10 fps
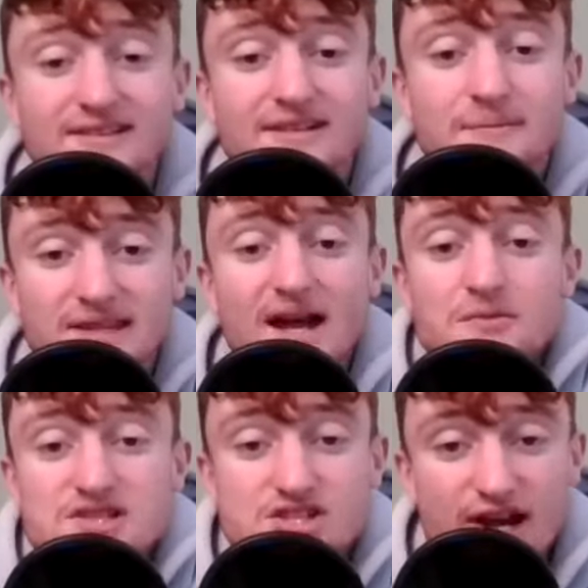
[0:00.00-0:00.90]
that
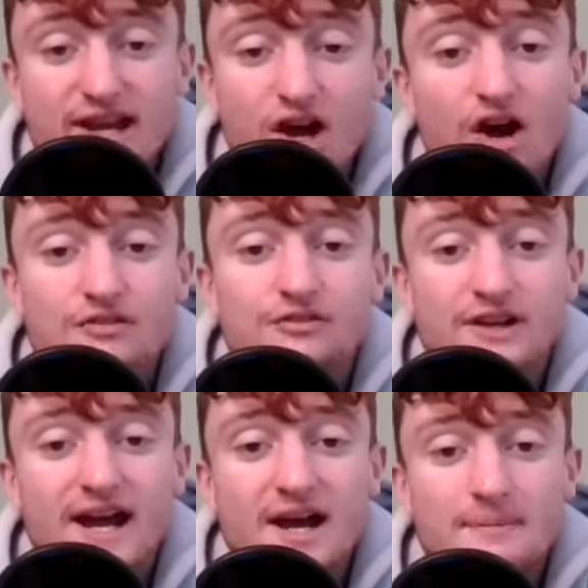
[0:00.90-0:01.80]
was straight off
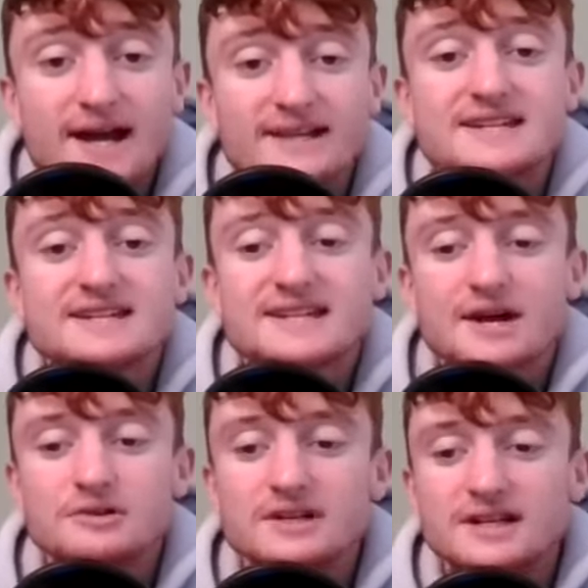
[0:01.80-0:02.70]
an Armagh kick
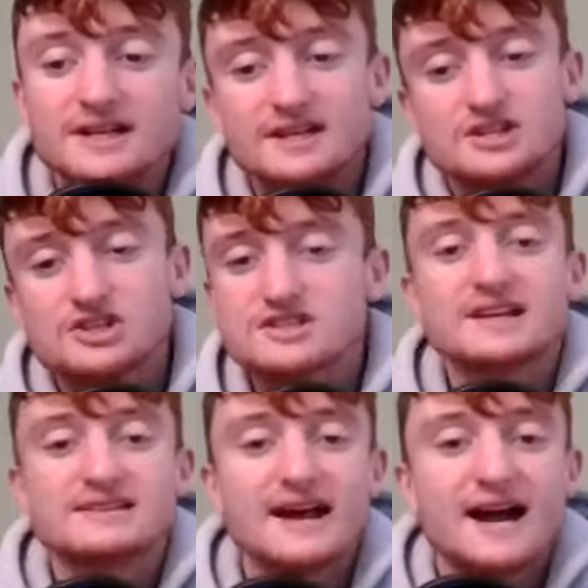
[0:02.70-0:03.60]
out. Just
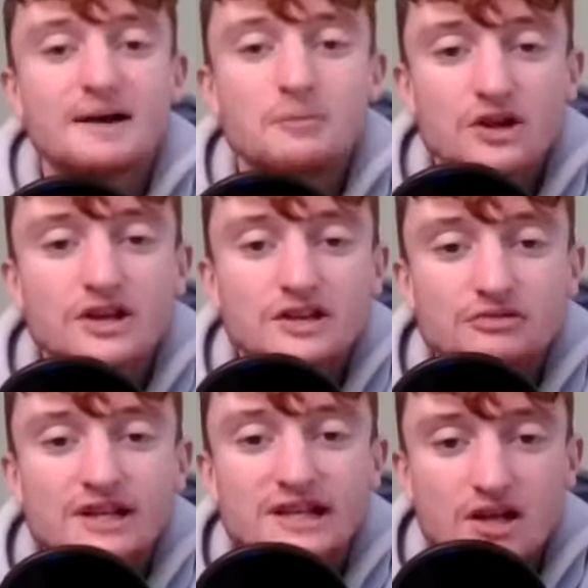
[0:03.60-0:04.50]
like that, Monaghan
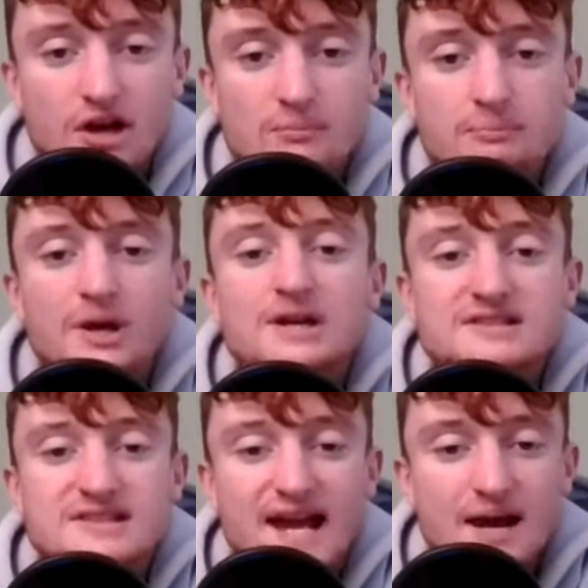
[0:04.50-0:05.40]
really kind of
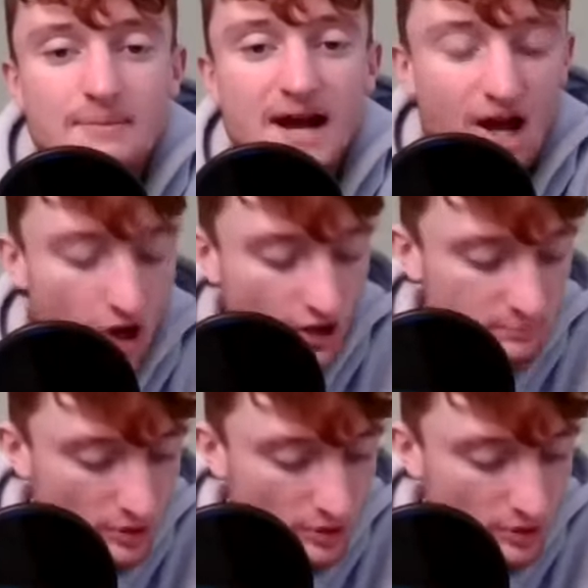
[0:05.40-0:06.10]
burst the Armagh hype